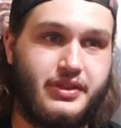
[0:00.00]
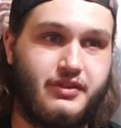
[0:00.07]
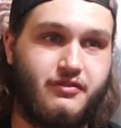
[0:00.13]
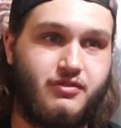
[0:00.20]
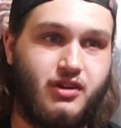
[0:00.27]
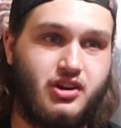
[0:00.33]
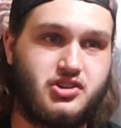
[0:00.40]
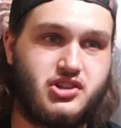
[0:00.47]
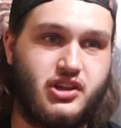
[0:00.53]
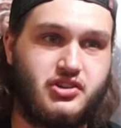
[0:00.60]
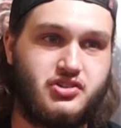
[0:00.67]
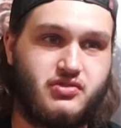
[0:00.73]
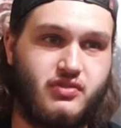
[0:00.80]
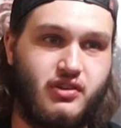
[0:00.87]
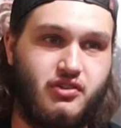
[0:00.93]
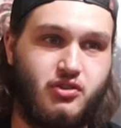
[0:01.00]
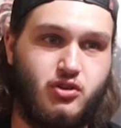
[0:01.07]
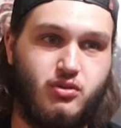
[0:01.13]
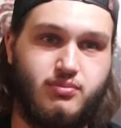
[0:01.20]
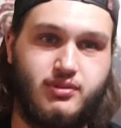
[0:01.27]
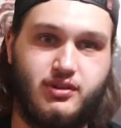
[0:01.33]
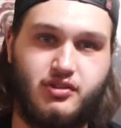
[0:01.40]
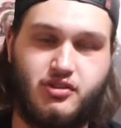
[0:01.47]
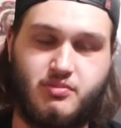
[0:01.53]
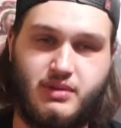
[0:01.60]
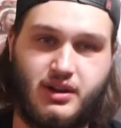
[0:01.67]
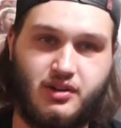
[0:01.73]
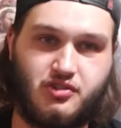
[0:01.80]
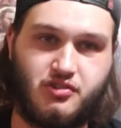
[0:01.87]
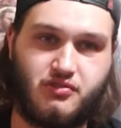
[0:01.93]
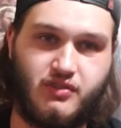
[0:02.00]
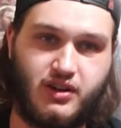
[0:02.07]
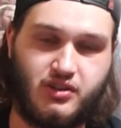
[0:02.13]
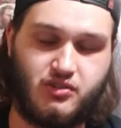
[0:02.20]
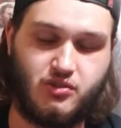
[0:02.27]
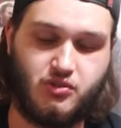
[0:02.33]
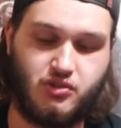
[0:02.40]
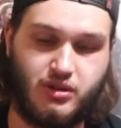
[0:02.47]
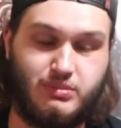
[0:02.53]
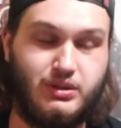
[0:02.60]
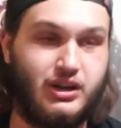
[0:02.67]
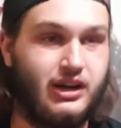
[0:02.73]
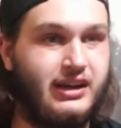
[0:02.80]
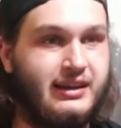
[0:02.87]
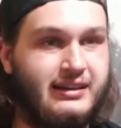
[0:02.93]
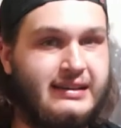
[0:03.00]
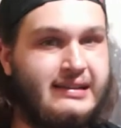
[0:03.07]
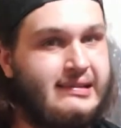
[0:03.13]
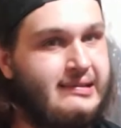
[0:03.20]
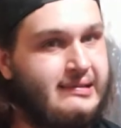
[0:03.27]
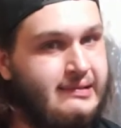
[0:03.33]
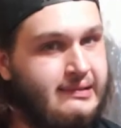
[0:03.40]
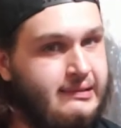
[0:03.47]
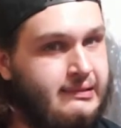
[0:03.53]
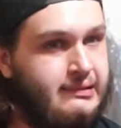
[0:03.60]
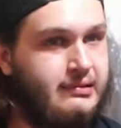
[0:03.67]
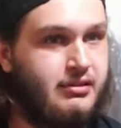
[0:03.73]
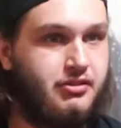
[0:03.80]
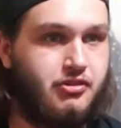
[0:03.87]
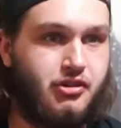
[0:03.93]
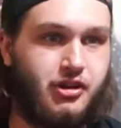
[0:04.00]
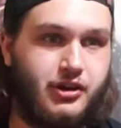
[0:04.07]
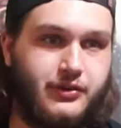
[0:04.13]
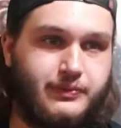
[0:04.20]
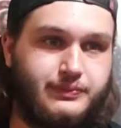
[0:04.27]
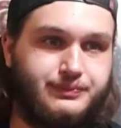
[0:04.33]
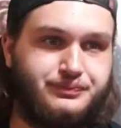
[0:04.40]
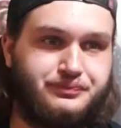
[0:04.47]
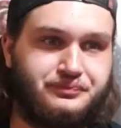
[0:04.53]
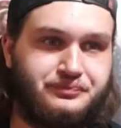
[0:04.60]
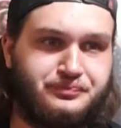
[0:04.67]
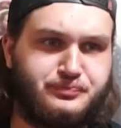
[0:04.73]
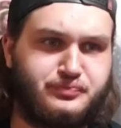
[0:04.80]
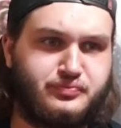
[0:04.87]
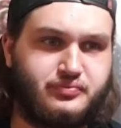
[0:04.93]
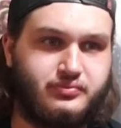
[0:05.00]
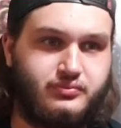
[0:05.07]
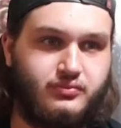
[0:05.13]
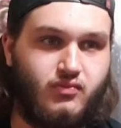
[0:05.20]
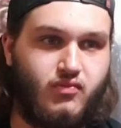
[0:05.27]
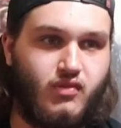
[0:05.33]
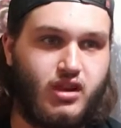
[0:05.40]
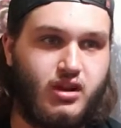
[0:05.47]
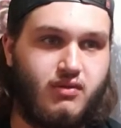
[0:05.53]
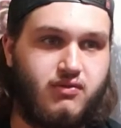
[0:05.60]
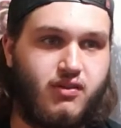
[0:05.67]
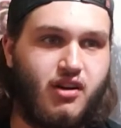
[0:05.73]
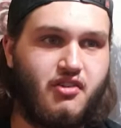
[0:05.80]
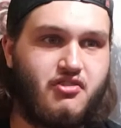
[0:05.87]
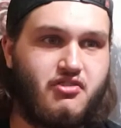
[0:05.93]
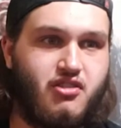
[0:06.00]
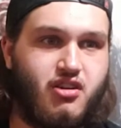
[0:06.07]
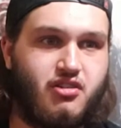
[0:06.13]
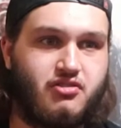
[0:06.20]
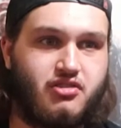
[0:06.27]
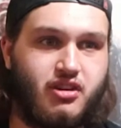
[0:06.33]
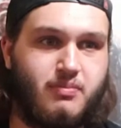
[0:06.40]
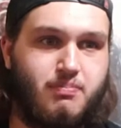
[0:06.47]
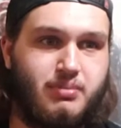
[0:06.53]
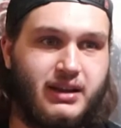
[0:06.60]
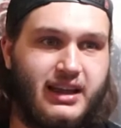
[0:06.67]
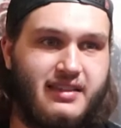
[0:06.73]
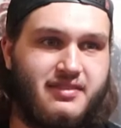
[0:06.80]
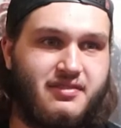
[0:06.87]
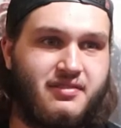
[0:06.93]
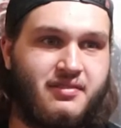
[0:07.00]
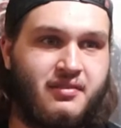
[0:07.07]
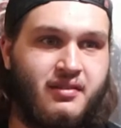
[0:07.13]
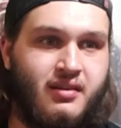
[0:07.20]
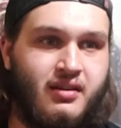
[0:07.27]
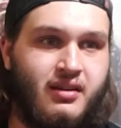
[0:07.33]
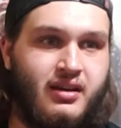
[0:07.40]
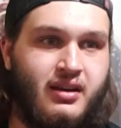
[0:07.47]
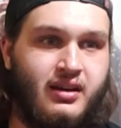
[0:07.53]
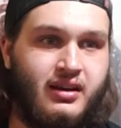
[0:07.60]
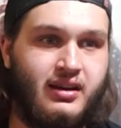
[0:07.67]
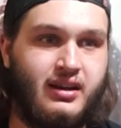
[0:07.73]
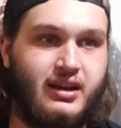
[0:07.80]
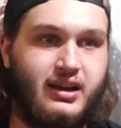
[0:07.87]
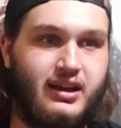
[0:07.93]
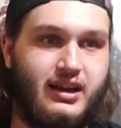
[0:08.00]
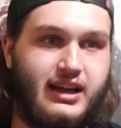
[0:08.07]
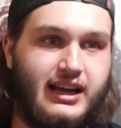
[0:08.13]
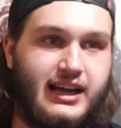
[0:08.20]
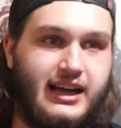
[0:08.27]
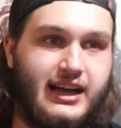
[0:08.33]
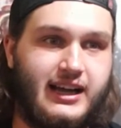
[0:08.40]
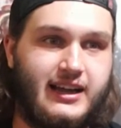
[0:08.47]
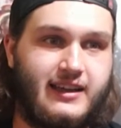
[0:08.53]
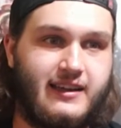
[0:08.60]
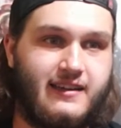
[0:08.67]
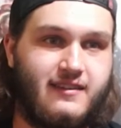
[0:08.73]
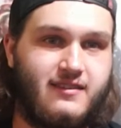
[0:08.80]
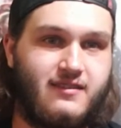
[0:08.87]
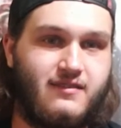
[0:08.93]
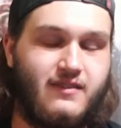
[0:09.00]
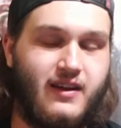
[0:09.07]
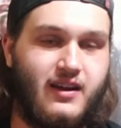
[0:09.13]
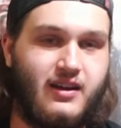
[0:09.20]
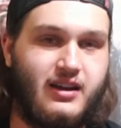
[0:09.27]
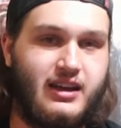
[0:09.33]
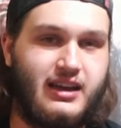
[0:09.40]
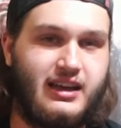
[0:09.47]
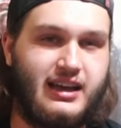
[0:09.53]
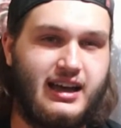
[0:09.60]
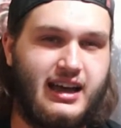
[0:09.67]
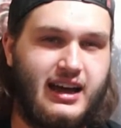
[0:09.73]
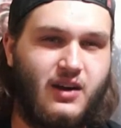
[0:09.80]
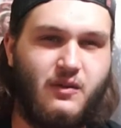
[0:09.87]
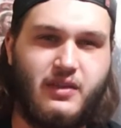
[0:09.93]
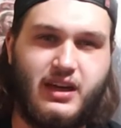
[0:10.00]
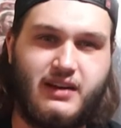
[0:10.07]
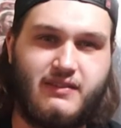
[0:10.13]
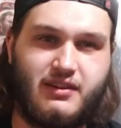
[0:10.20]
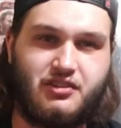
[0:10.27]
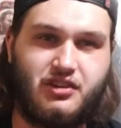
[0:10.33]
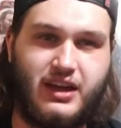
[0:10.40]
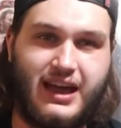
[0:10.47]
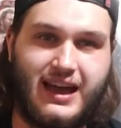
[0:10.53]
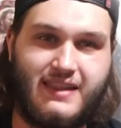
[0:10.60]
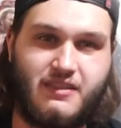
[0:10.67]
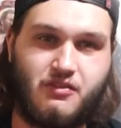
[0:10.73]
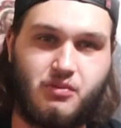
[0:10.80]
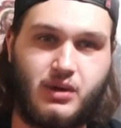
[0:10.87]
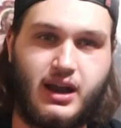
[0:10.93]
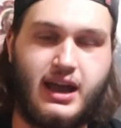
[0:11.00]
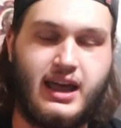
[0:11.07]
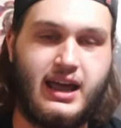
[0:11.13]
Frost Glacier Freeze and Cool Blue to me are just very too similar. So, Frost Arctic Blitz. It's very, I don't think I've actually had this one.